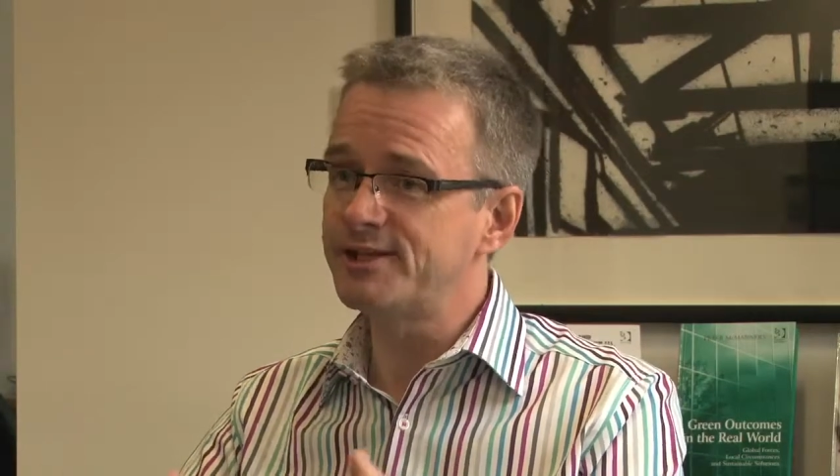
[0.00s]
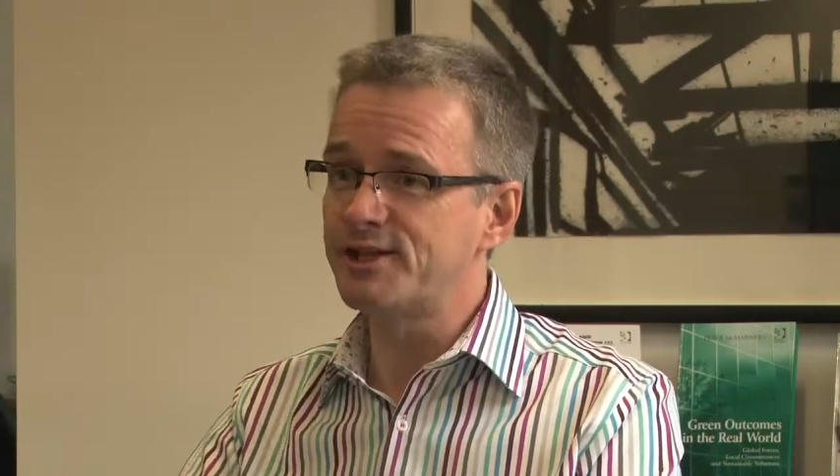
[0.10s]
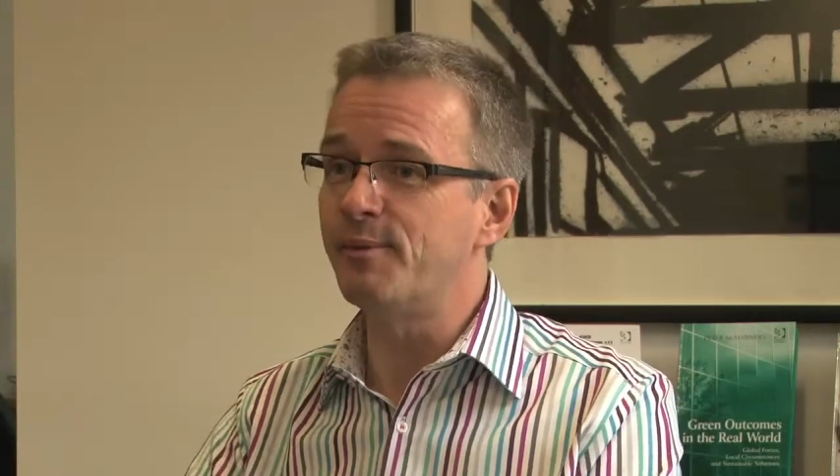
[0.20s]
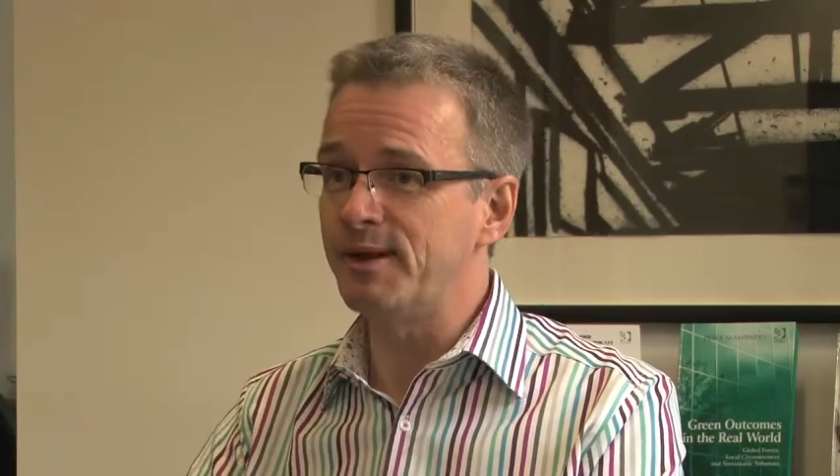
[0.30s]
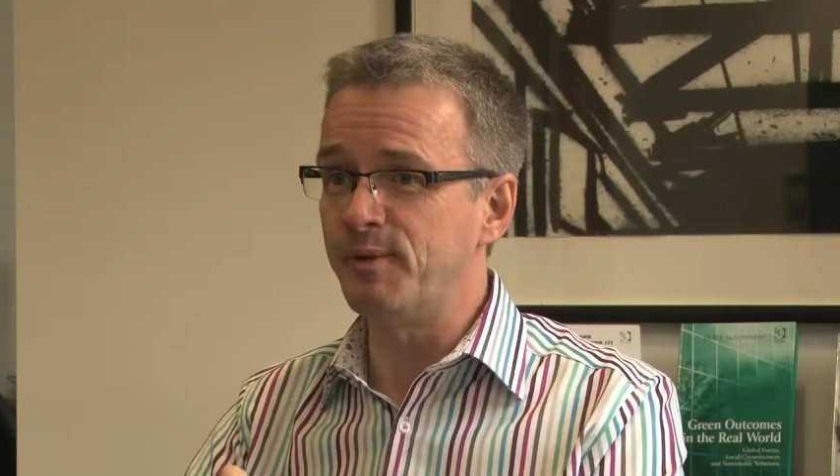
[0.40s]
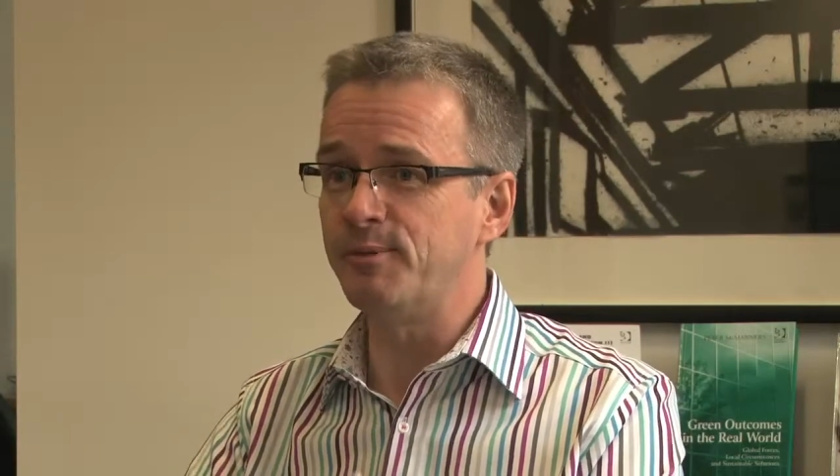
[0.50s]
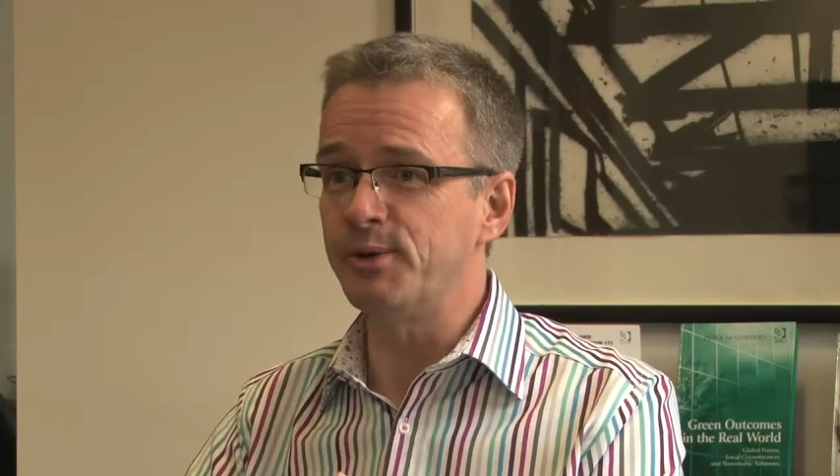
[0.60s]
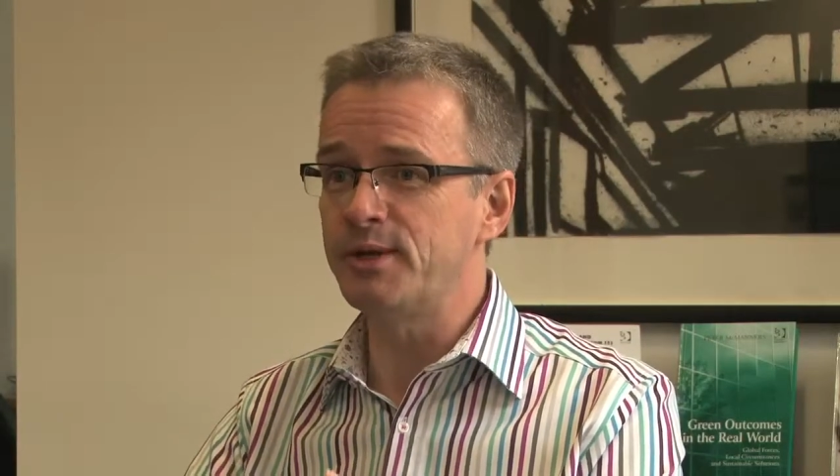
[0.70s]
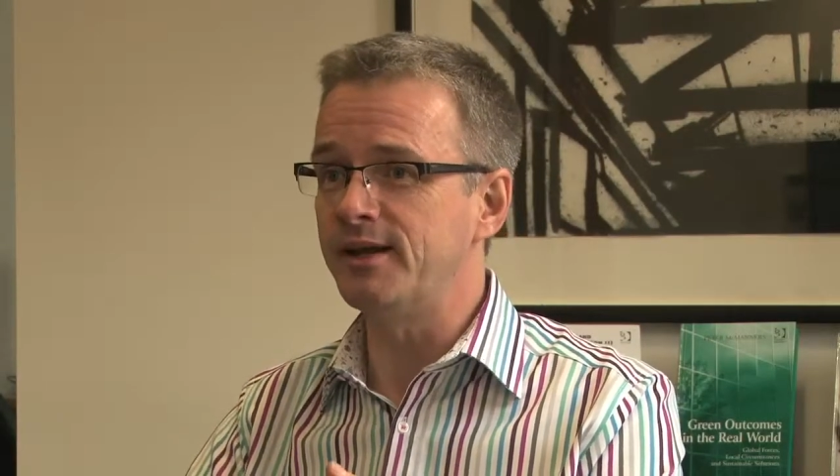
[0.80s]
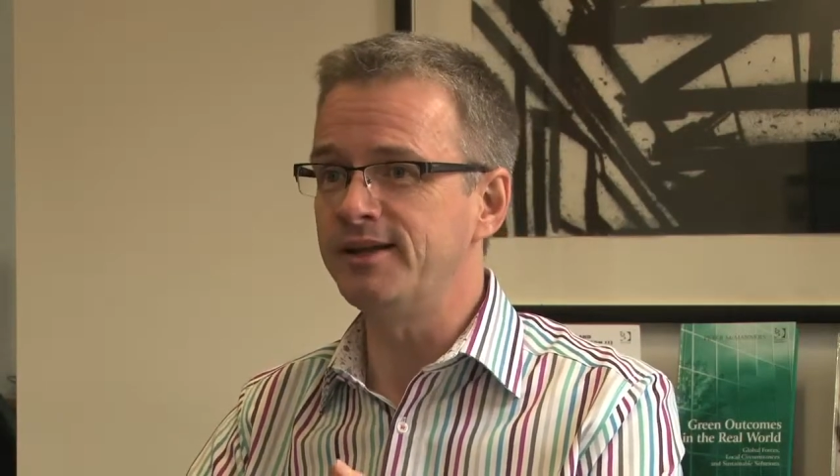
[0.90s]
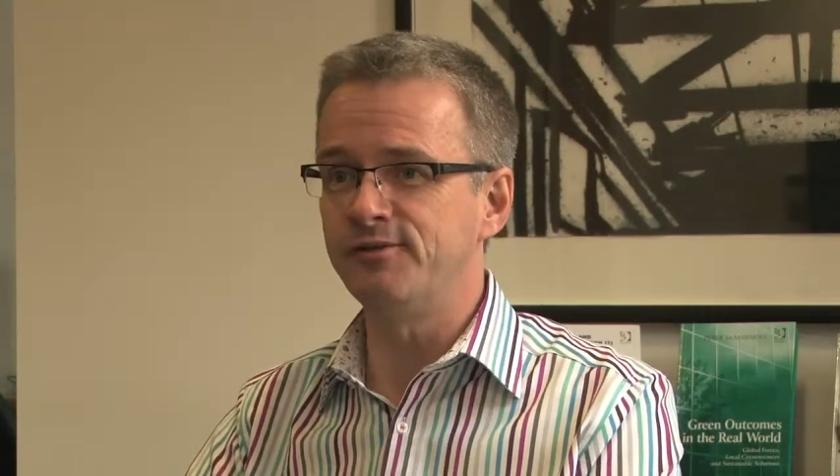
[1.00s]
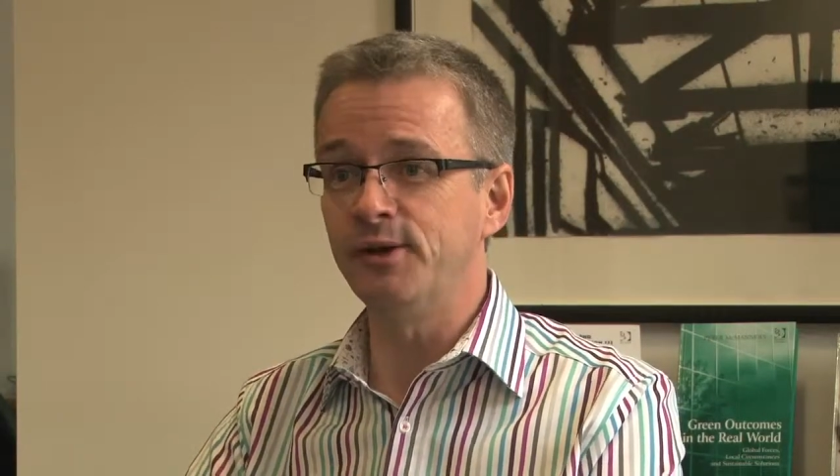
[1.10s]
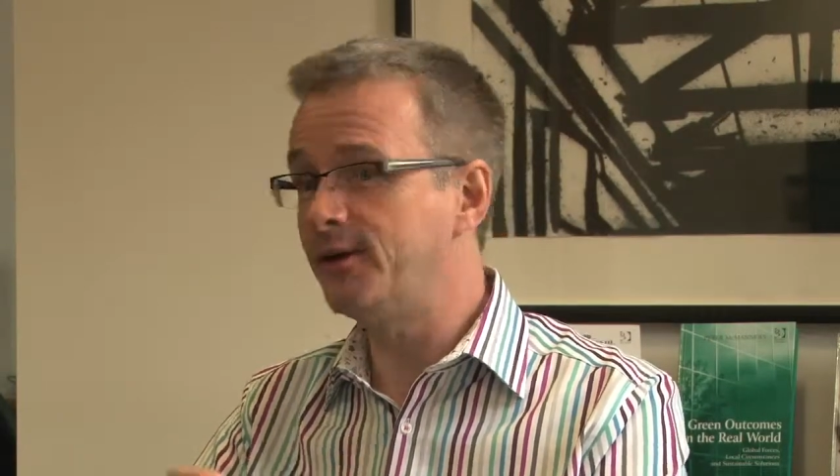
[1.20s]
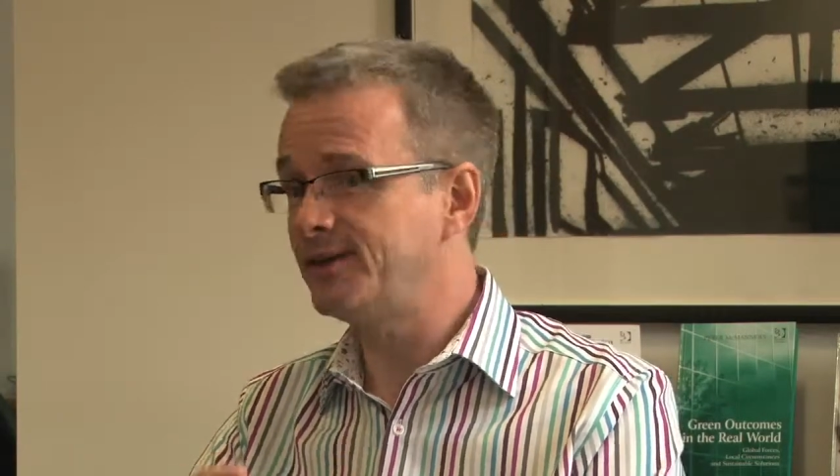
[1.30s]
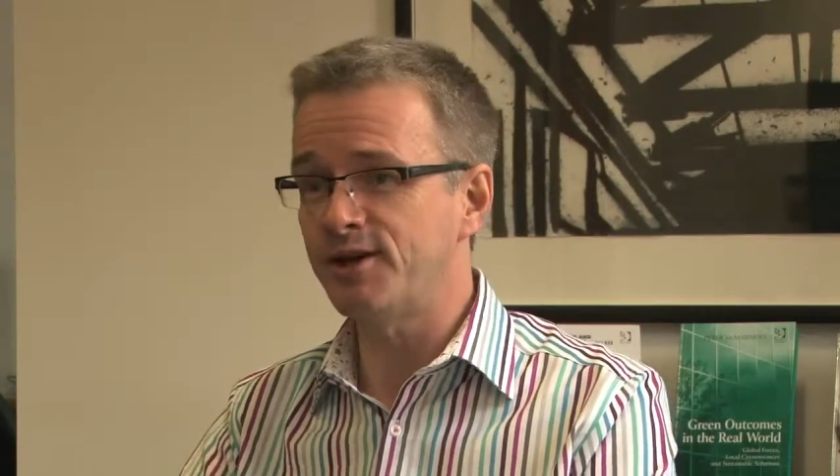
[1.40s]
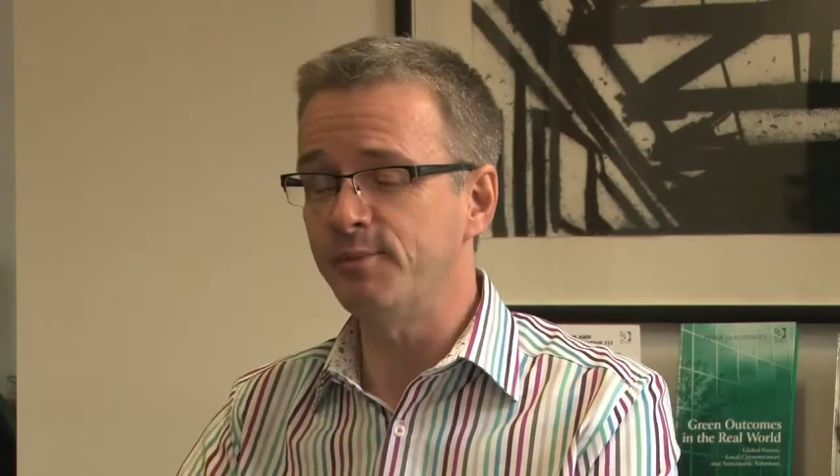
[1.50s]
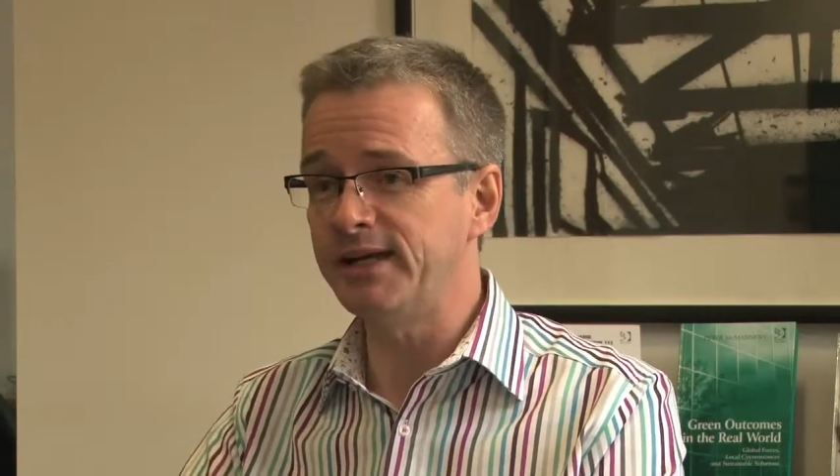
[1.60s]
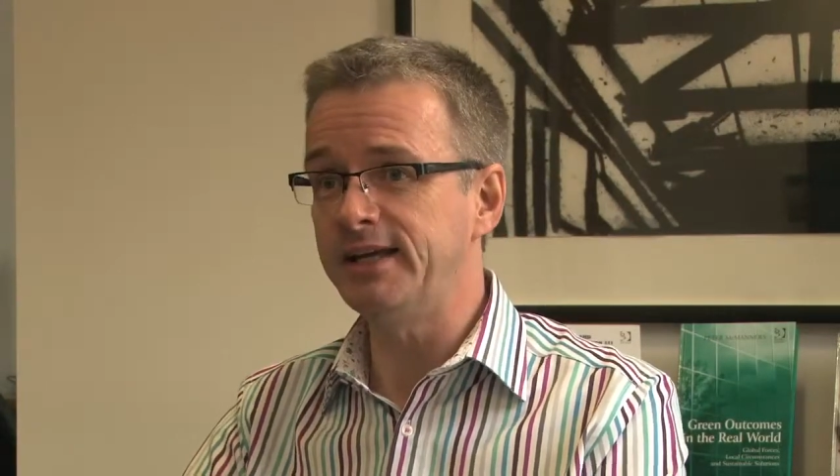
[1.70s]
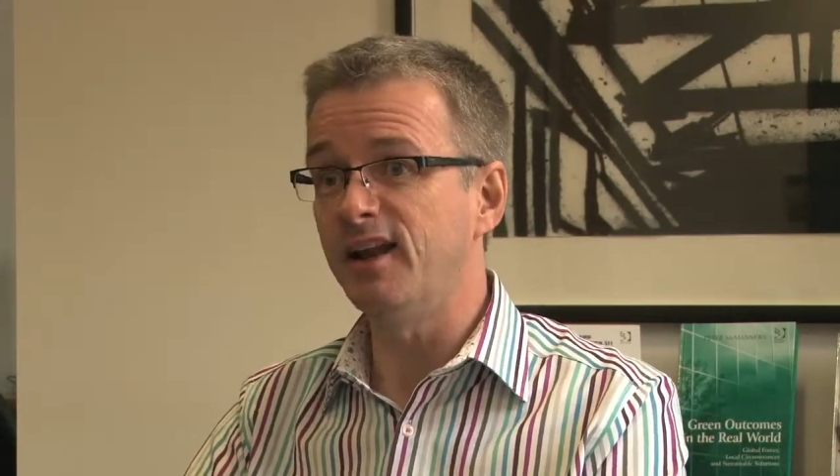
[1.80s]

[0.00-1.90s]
so many people you can interview, only so many